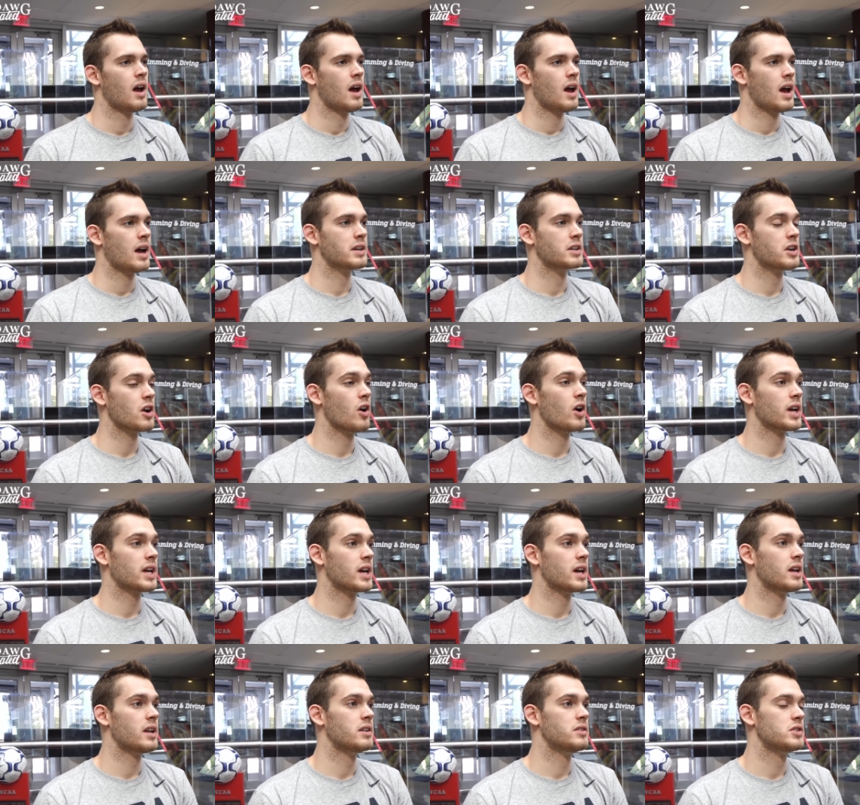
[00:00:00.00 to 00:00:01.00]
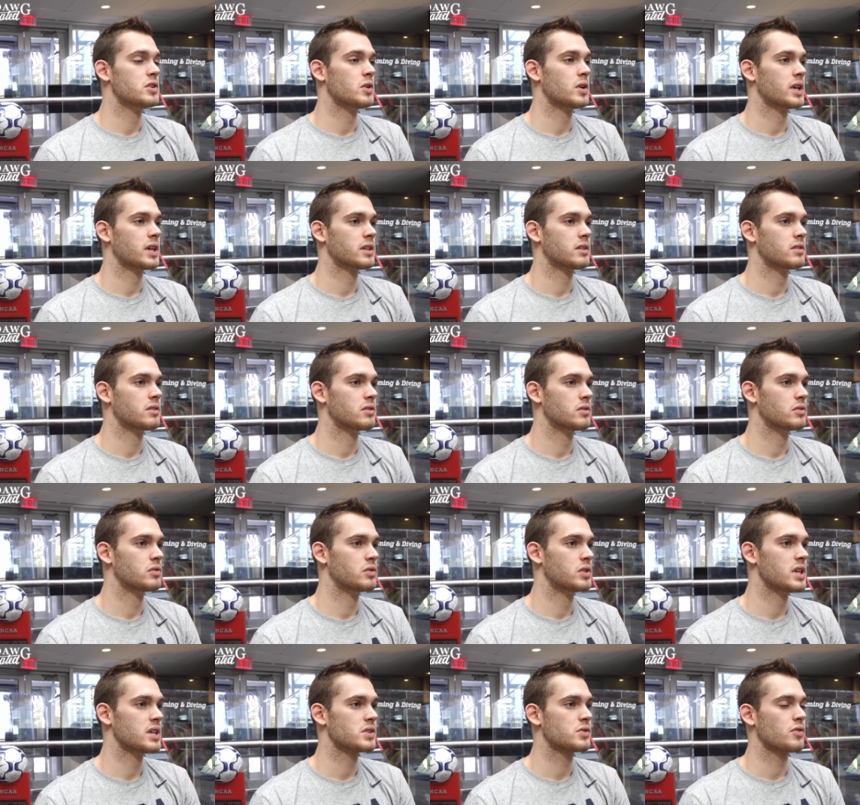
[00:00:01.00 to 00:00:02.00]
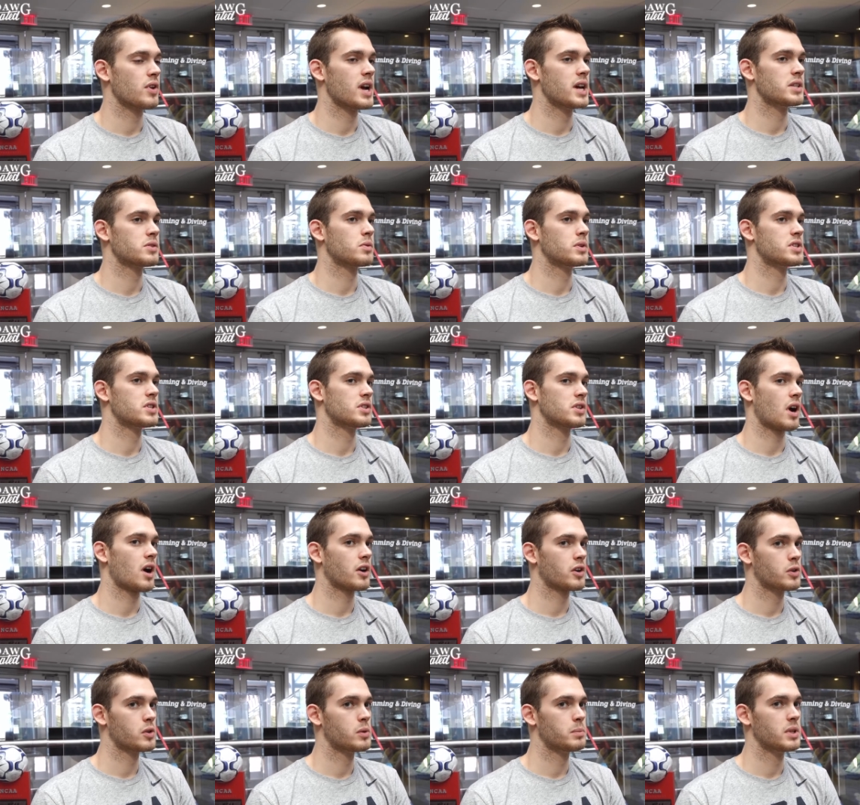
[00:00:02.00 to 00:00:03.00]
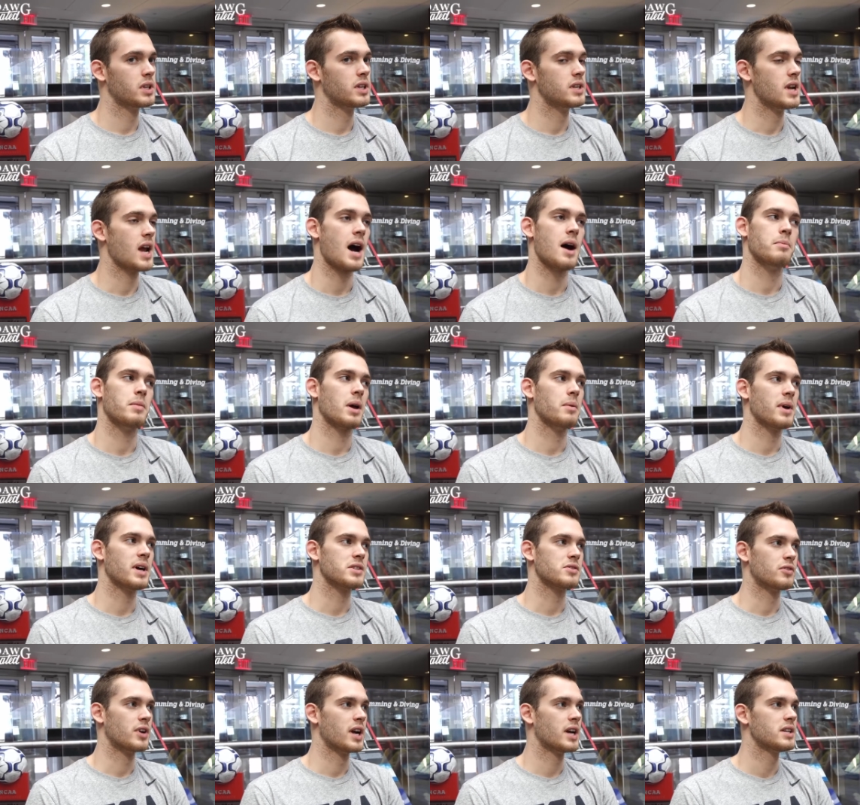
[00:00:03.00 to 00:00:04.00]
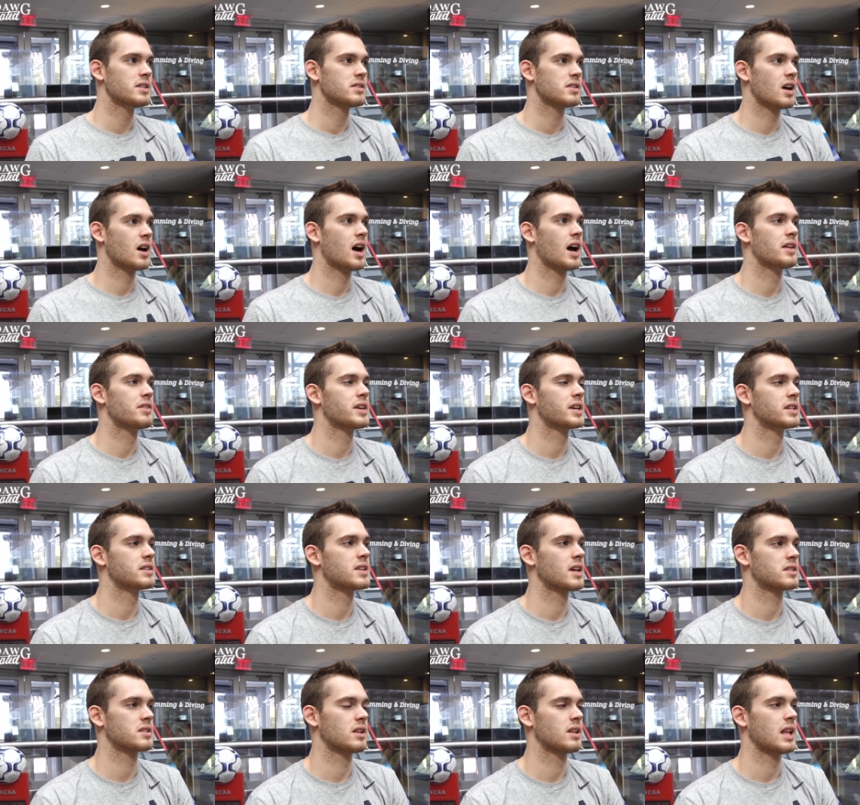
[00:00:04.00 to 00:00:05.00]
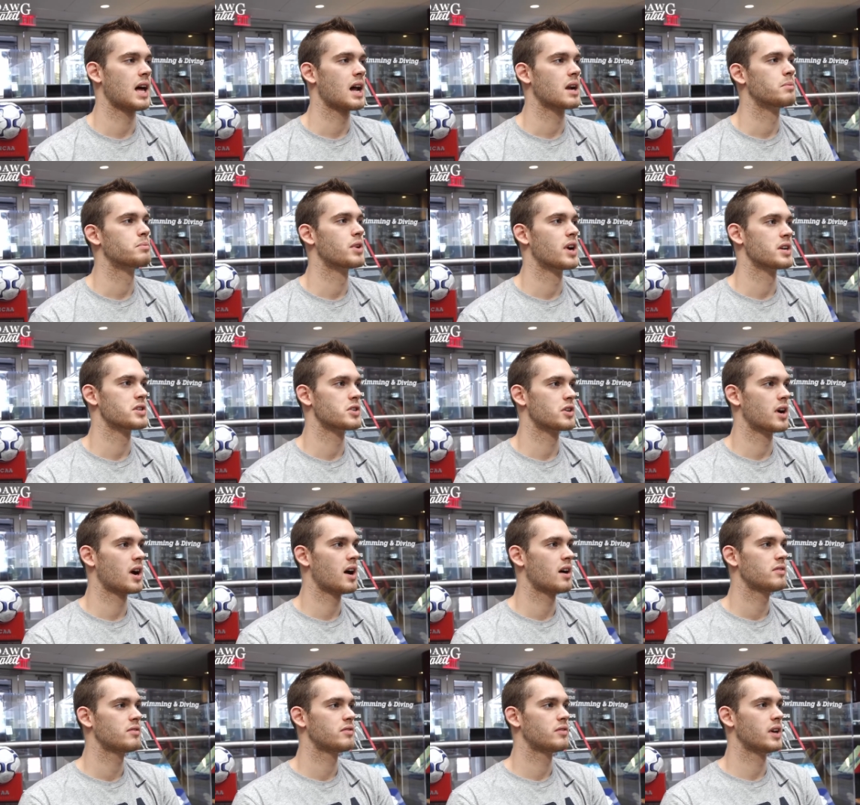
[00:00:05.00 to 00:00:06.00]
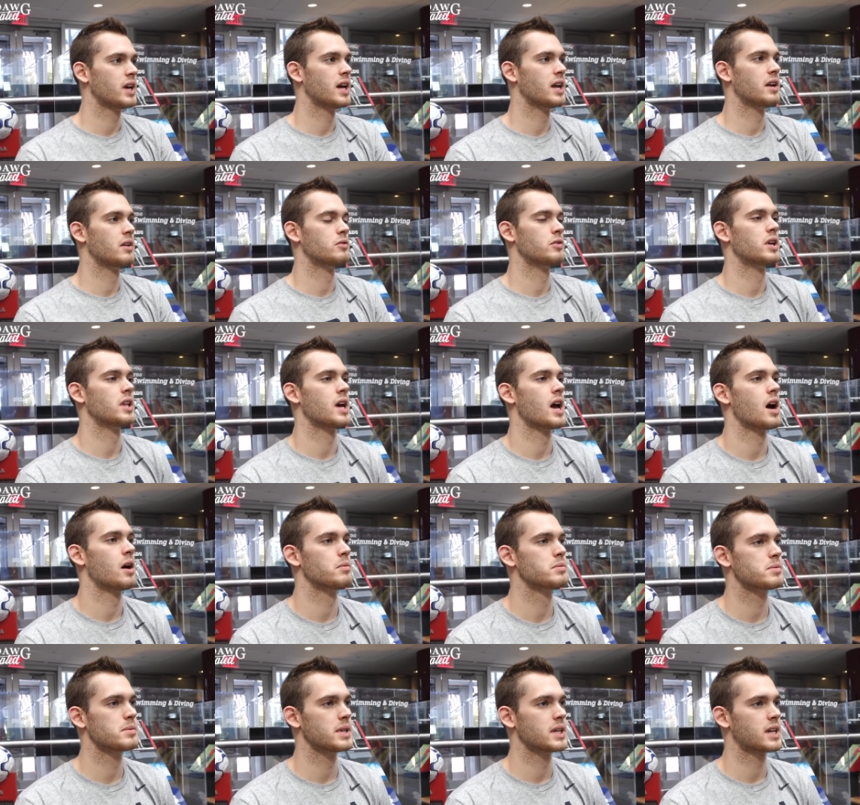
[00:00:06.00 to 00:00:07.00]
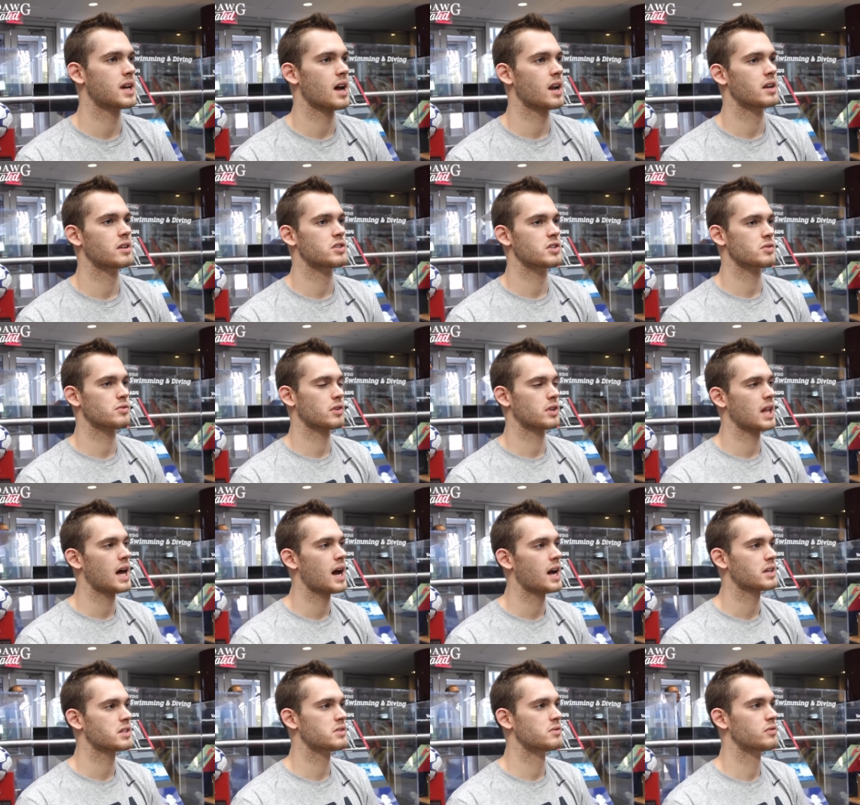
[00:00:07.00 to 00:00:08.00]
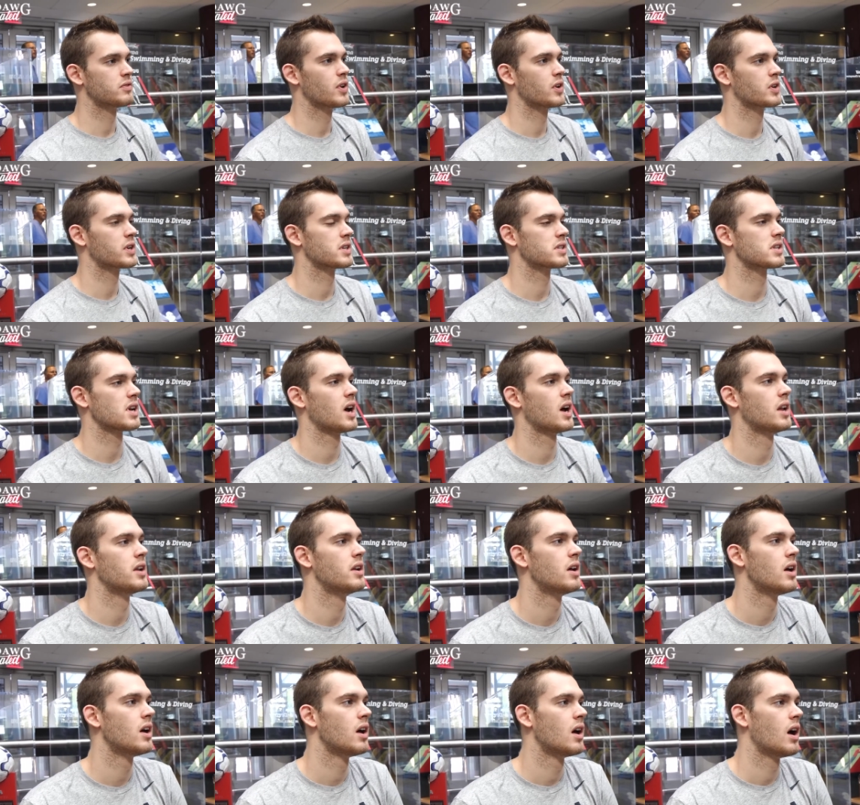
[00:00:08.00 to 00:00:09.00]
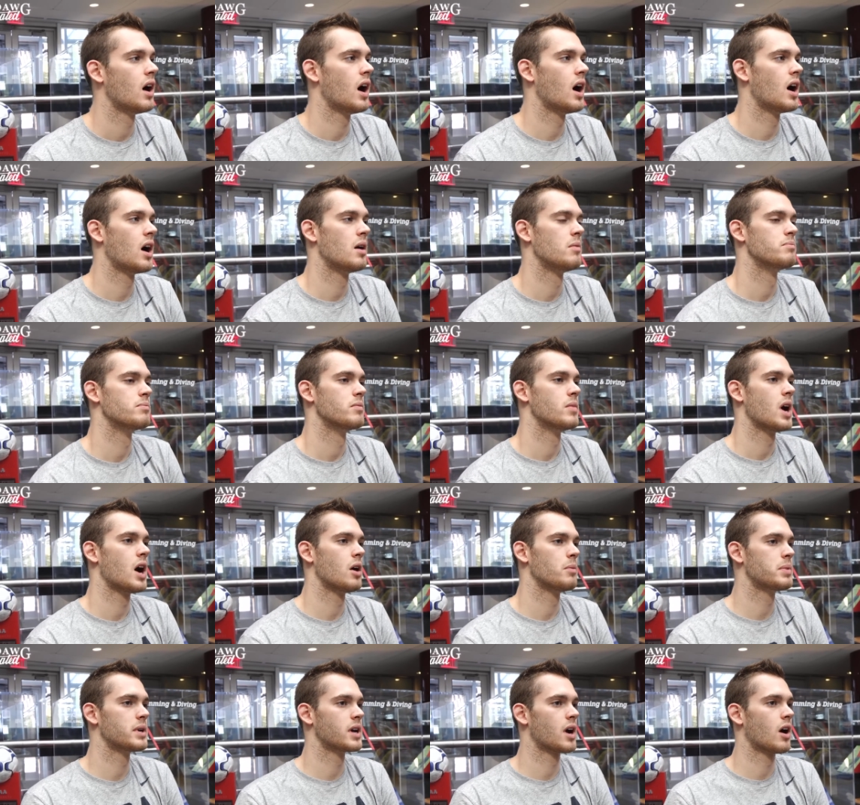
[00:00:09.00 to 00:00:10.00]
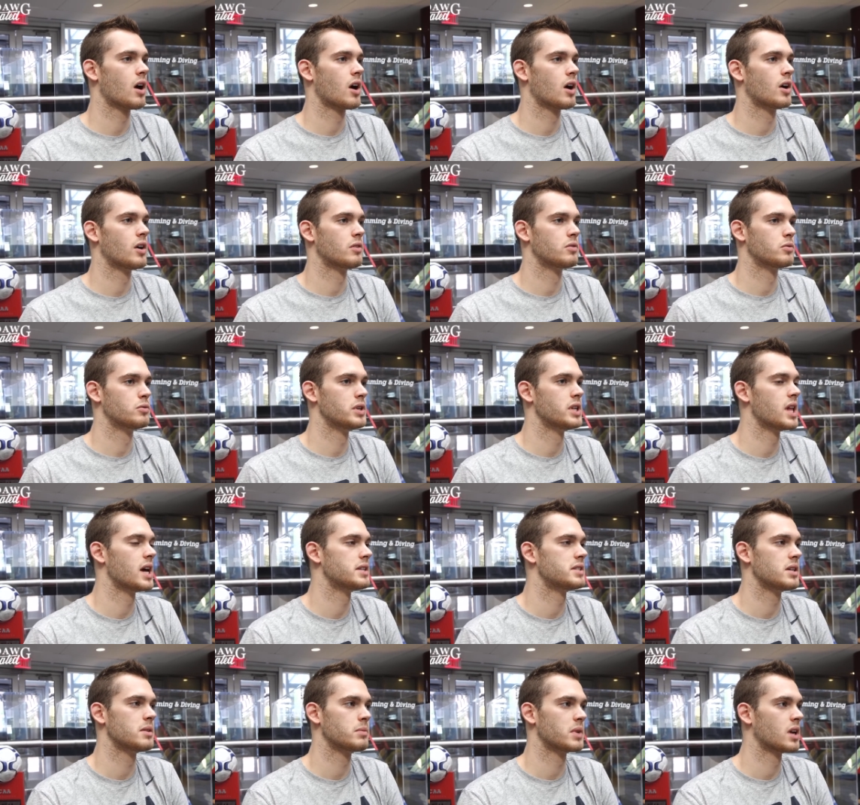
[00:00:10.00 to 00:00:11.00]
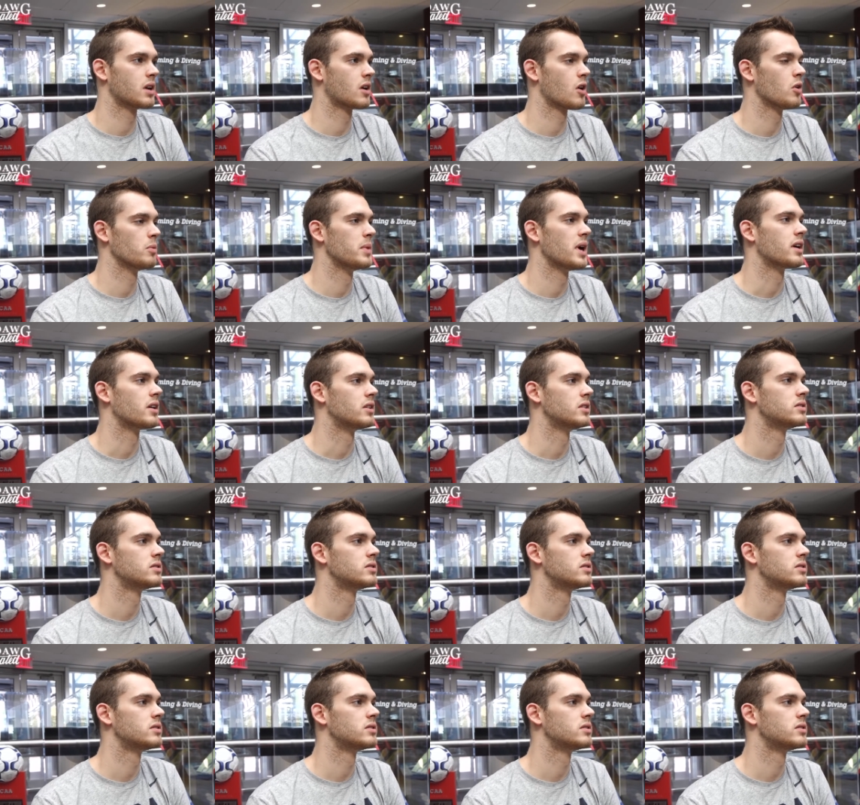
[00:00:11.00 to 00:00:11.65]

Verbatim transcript: and going in doing this race, which is arguably not my best race, uh, I think it takes a lot of pressure off, and it really helps me kind of just relax and focus on um, helping our relay team get a gold medal.